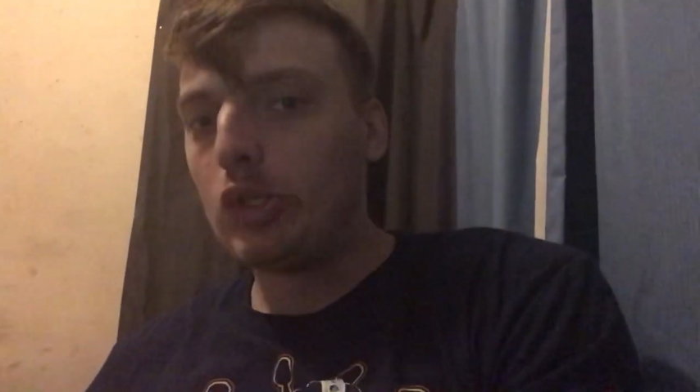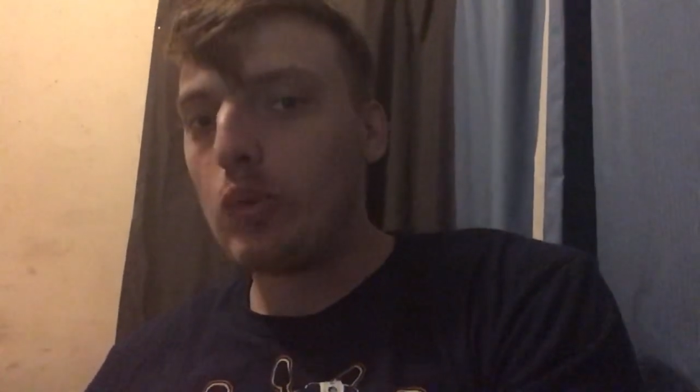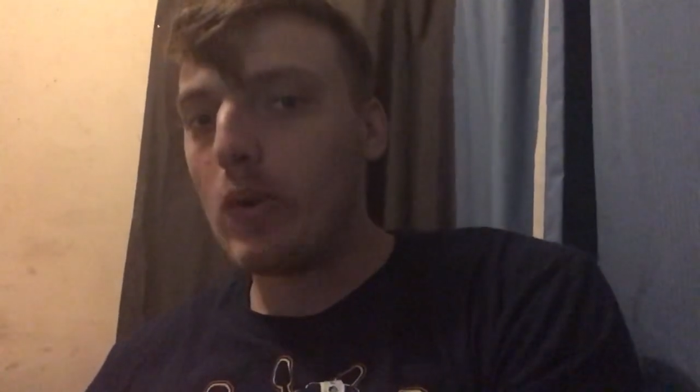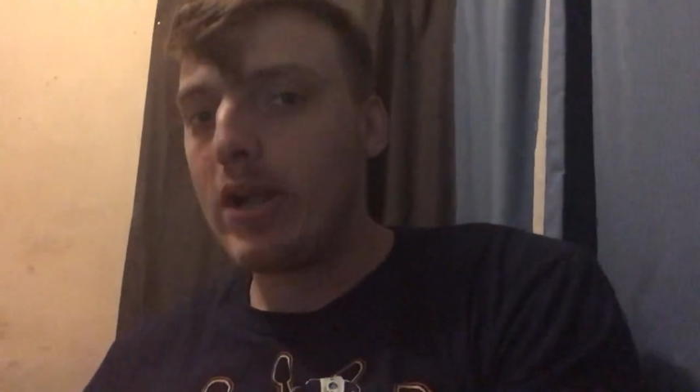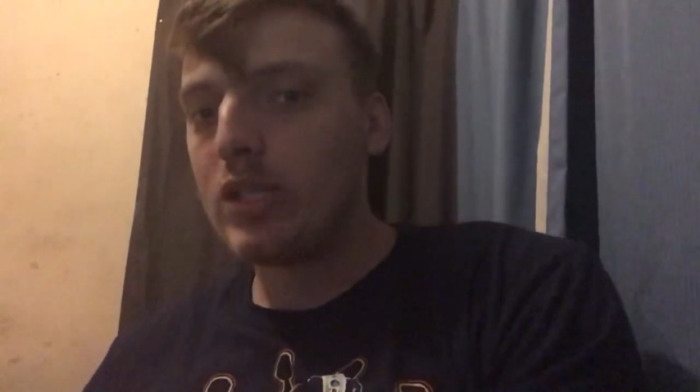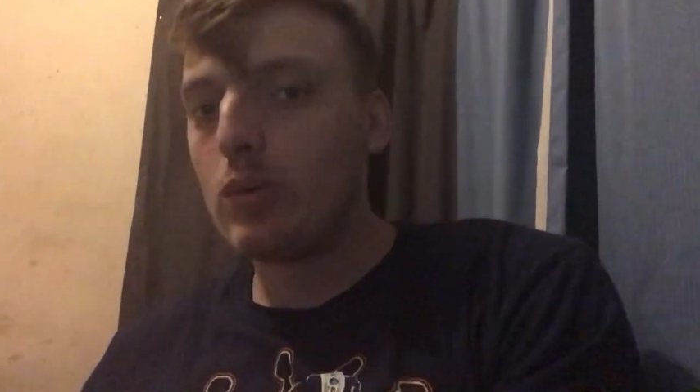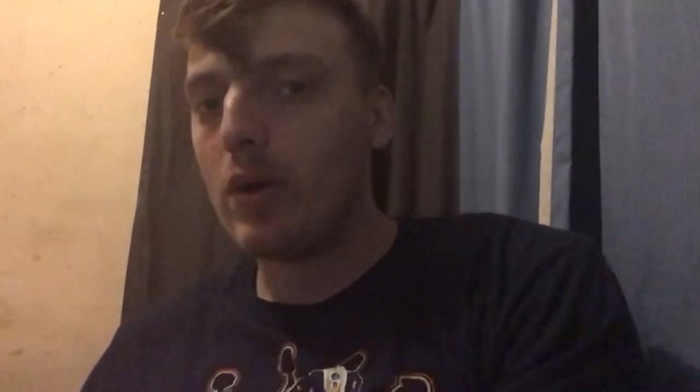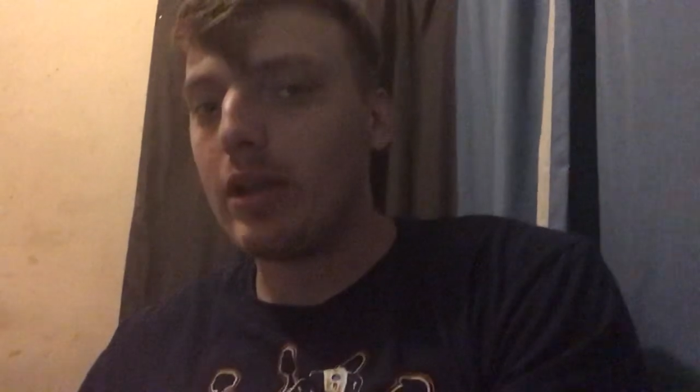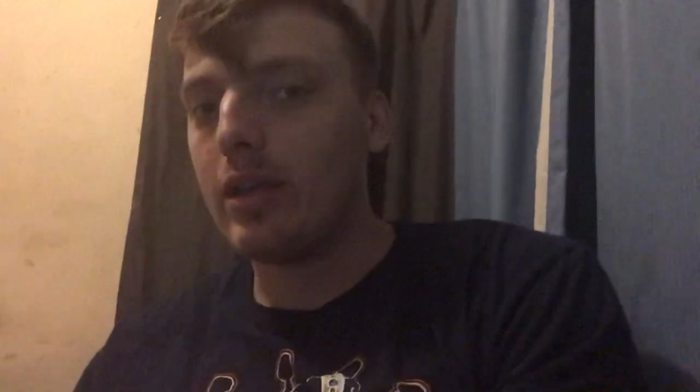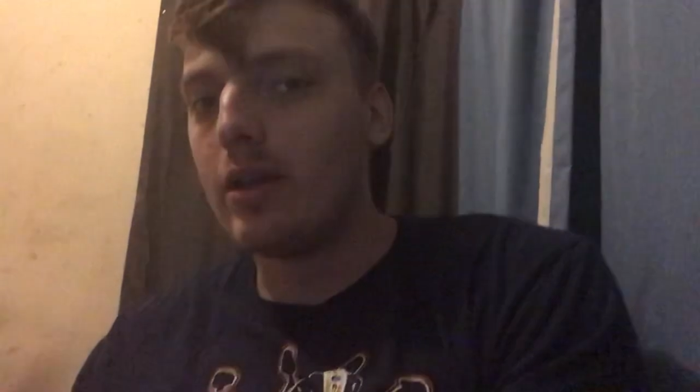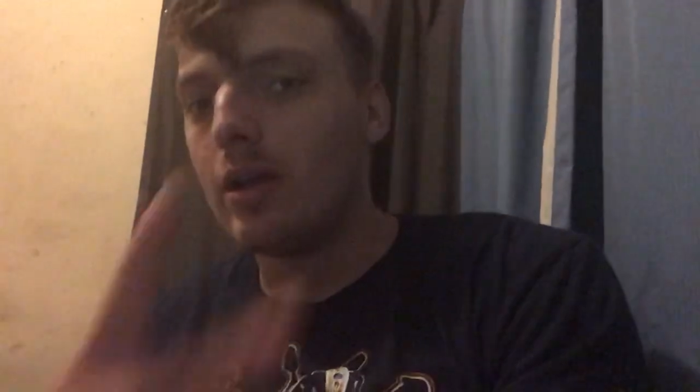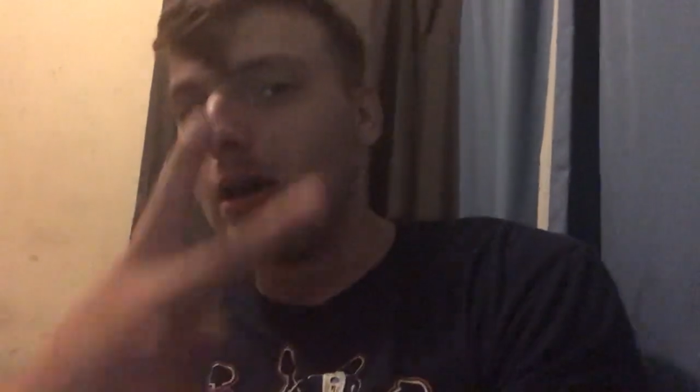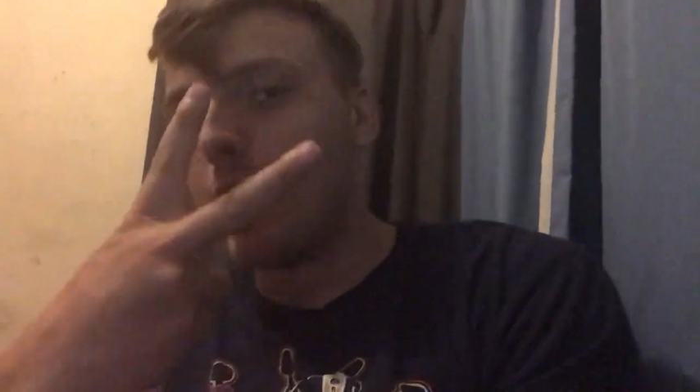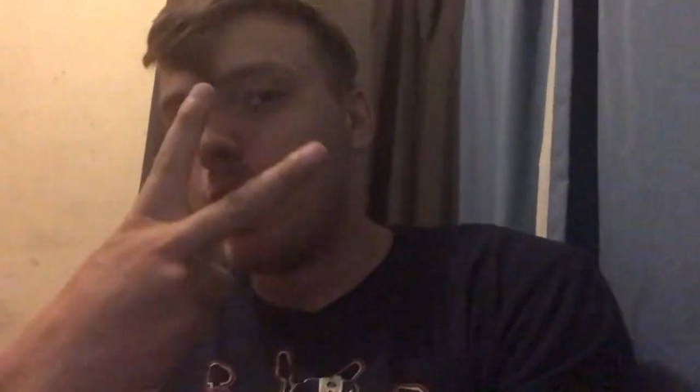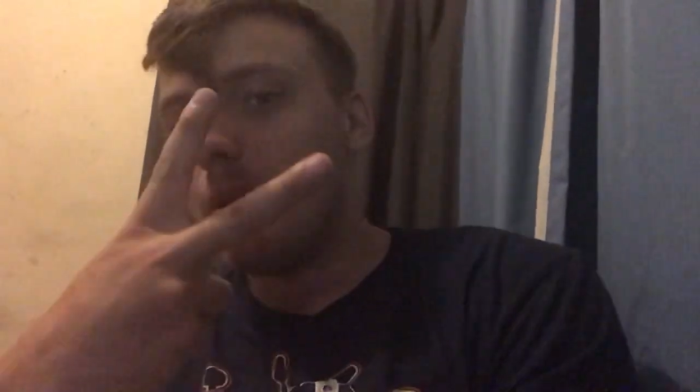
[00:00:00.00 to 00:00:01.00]
2020.
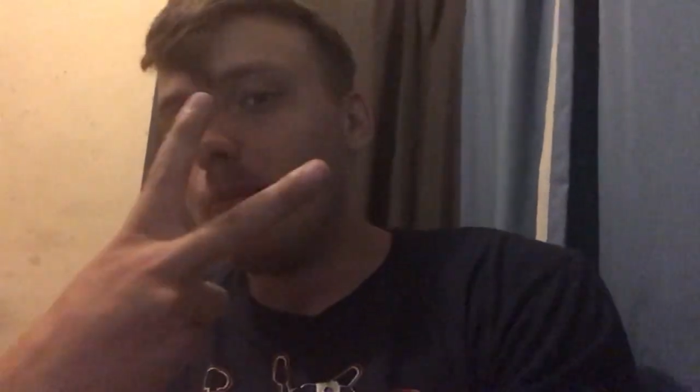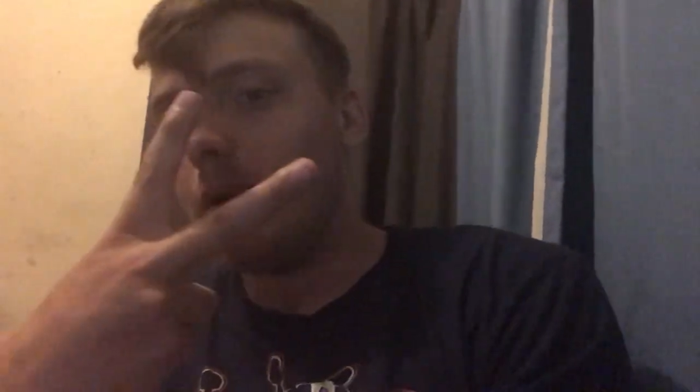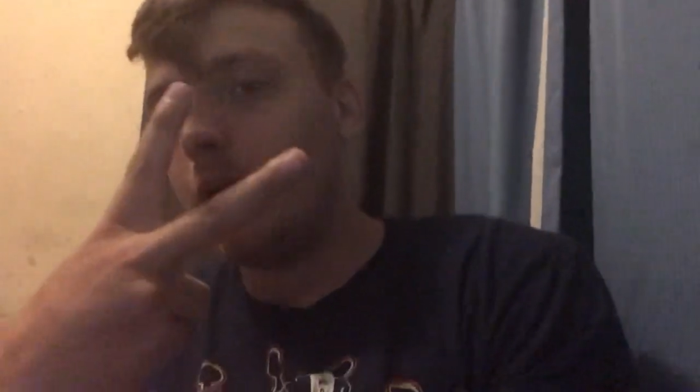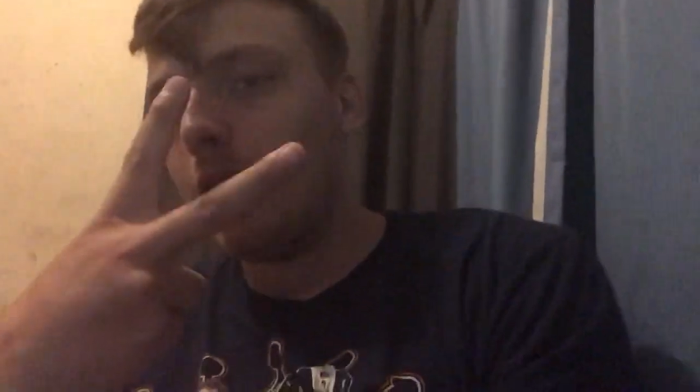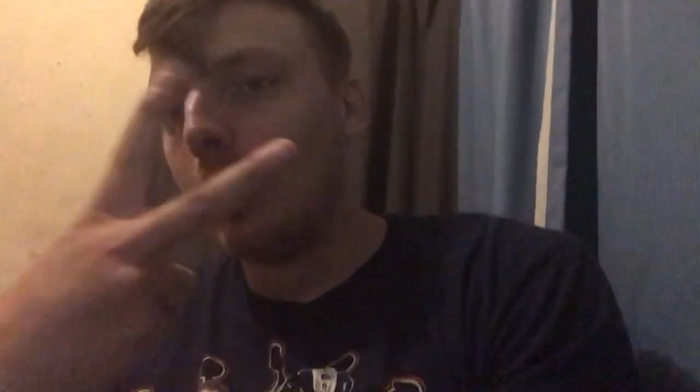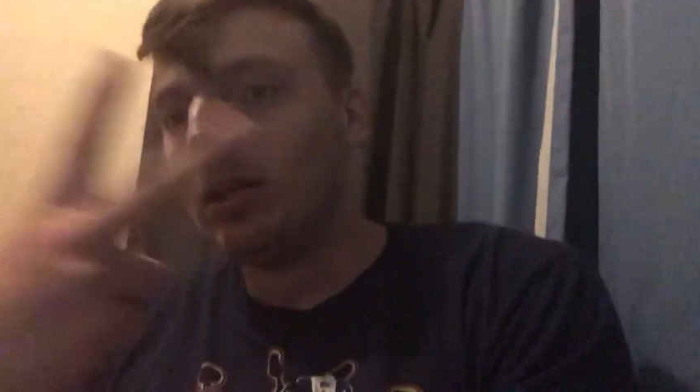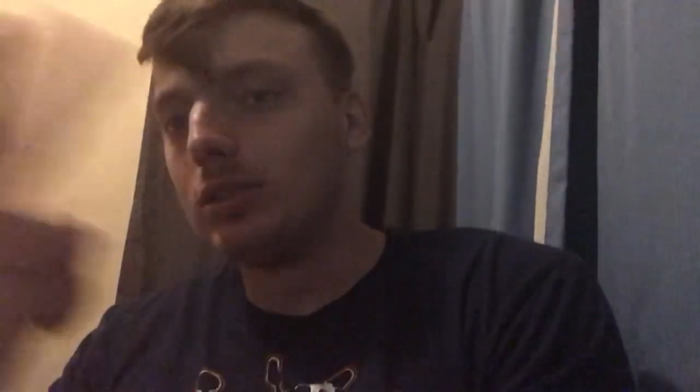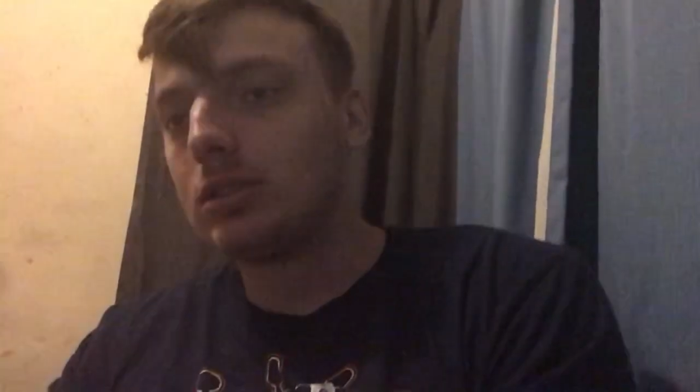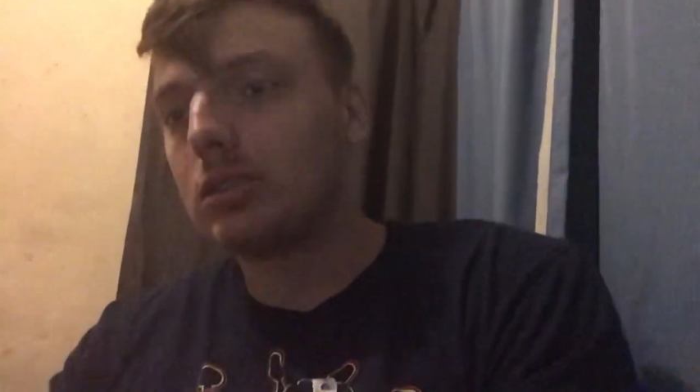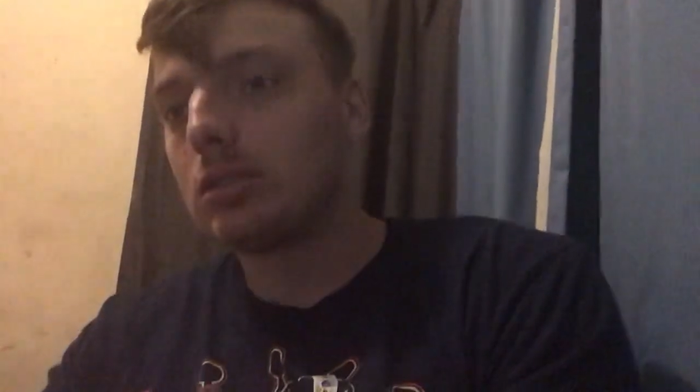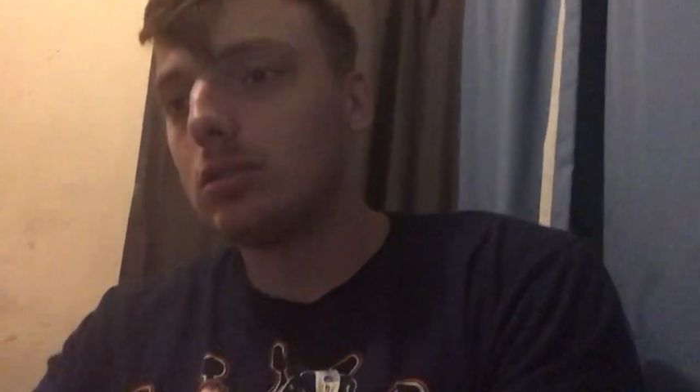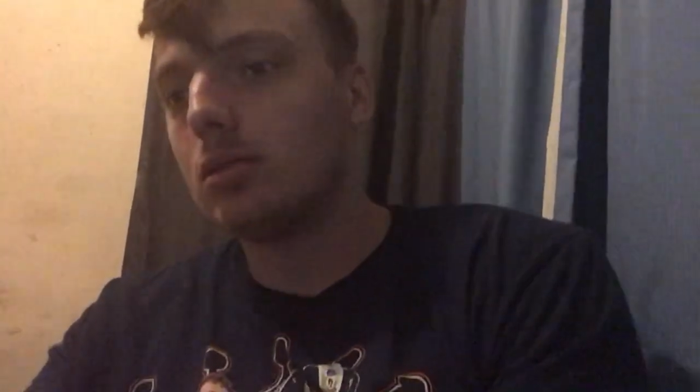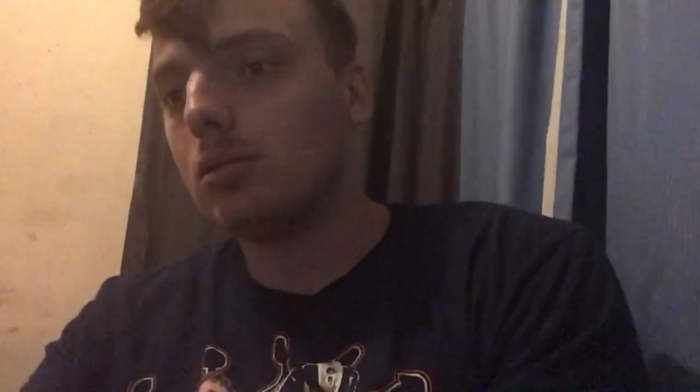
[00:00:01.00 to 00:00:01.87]
Peace.